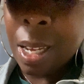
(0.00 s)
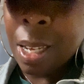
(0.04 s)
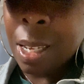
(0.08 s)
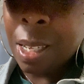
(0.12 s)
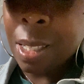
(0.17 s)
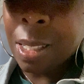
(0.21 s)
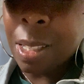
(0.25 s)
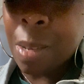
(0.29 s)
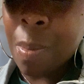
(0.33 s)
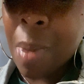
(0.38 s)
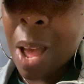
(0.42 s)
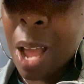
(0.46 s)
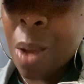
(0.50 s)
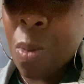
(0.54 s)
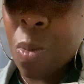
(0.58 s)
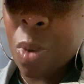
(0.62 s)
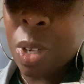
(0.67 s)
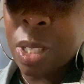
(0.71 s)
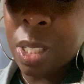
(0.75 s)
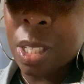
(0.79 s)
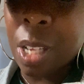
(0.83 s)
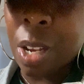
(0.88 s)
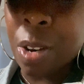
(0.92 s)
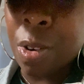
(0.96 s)
somebody
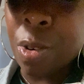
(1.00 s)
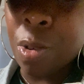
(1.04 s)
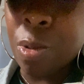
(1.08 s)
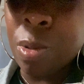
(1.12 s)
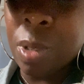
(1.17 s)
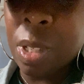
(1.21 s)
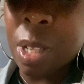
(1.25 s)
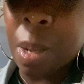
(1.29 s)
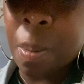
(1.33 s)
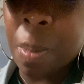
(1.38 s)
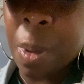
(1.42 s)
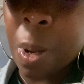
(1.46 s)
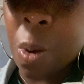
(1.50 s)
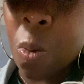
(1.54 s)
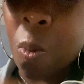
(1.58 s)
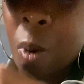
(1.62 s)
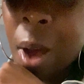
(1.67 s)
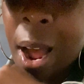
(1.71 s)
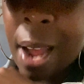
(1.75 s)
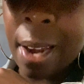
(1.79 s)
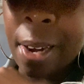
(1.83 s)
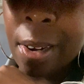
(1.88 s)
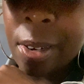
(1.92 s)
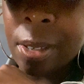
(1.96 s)
wants to do something
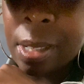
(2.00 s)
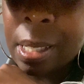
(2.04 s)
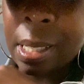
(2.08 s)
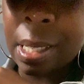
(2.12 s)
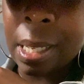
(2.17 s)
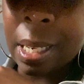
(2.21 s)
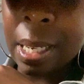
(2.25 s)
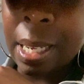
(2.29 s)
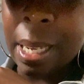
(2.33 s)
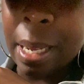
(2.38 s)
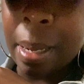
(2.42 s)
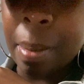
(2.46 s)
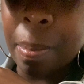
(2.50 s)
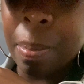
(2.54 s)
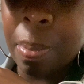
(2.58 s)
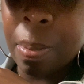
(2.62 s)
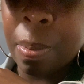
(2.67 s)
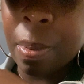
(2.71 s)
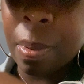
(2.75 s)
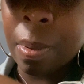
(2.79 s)
while you're asleep.